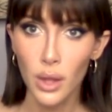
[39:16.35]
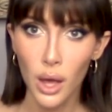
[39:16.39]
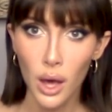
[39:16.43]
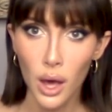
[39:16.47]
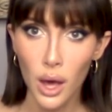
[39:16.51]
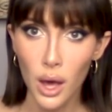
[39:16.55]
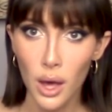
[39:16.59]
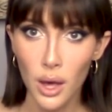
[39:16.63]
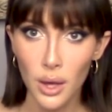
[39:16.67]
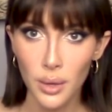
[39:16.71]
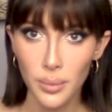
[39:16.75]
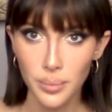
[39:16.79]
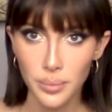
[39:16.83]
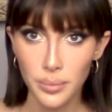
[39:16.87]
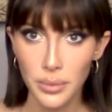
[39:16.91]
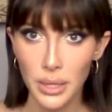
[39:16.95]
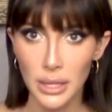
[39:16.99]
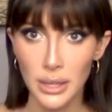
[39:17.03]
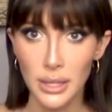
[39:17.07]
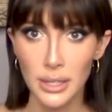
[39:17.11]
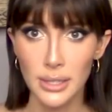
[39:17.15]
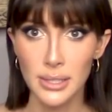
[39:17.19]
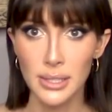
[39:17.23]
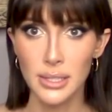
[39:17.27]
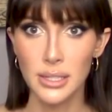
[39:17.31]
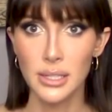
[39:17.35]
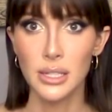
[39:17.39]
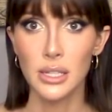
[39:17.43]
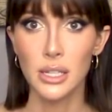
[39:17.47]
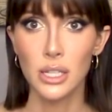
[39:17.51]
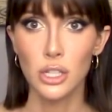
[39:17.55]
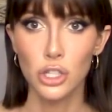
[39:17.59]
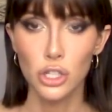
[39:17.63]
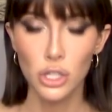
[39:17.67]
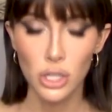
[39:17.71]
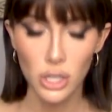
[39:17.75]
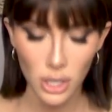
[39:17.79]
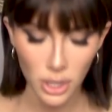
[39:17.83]
um, that this is an
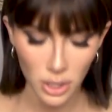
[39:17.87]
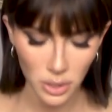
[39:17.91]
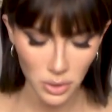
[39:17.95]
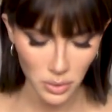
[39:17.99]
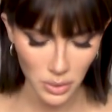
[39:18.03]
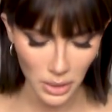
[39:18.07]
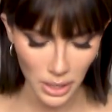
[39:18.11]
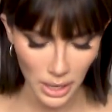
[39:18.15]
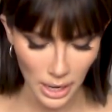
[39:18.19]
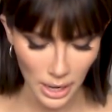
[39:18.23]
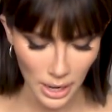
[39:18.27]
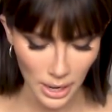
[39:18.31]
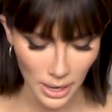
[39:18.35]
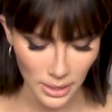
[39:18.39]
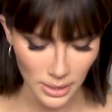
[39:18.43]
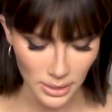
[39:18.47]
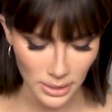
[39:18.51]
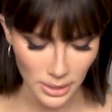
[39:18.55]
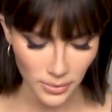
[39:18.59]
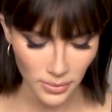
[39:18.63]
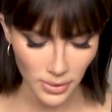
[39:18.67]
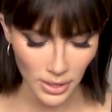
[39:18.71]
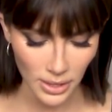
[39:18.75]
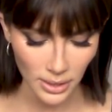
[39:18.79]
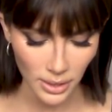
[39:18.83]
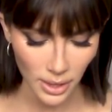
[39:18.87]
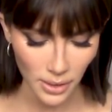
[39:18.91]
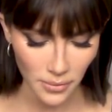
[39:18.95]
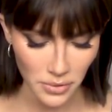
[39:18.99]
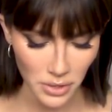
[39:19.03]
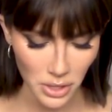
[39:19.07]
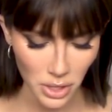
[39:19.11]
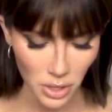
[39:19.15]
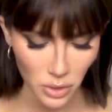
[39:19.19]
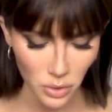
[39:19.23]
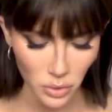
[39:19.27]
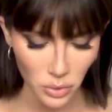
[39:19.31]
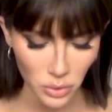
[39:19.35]
issue, and if they love
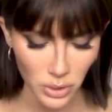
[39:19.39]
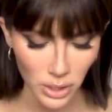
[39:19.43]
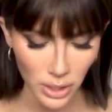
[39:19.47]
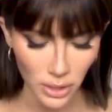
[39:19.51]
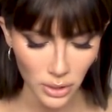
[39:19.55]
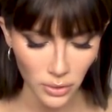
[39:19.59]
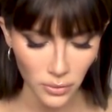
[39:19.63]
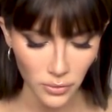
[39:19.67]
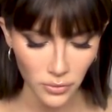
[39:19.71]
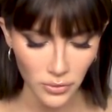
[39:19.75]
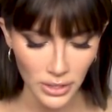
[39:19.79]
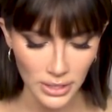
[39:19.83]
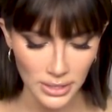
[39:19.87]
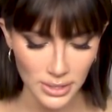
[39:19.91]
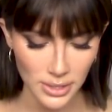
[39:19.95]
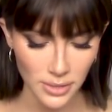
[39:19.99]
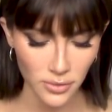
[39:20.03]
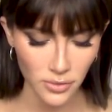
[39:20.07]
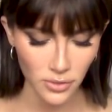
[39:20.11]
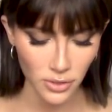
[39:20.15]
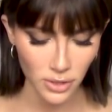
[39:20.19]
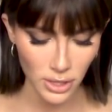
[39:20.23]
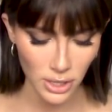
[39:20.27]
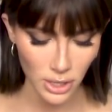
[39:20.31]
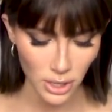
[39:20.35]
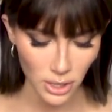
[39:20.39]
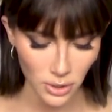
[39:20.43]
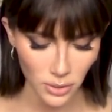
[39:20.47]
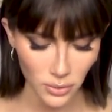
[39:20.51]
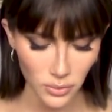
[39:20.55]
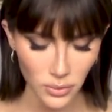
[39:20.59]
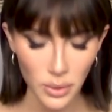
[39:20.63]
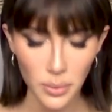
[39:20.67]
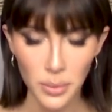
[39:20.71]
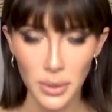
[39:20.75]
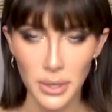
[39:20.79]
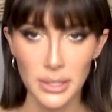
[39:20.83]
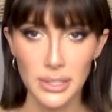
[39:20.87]
you, they'll fix it for you. If
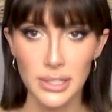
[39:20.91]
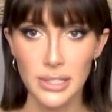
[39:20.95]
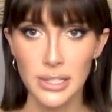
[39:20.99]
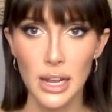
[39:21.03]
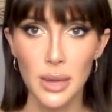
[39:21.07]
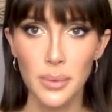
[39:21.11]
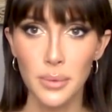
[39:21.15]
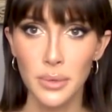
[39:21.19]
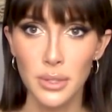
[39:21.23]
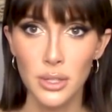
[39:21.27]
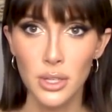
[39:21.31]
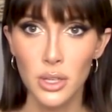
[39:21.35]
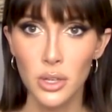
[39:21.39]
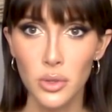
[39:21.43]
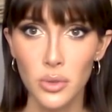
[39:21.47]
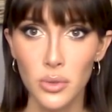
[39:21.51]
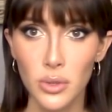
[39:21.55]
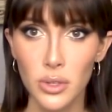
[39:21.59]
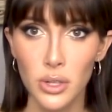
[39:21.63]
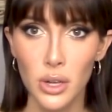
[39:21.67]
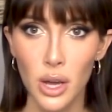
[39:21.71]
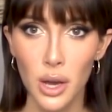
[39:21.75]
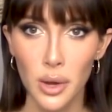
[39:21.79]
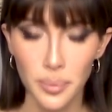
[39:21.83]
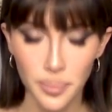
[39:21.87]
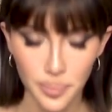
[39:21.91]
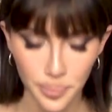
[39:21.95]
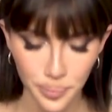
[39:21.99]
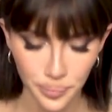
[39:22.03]
they want to stay with you, you know.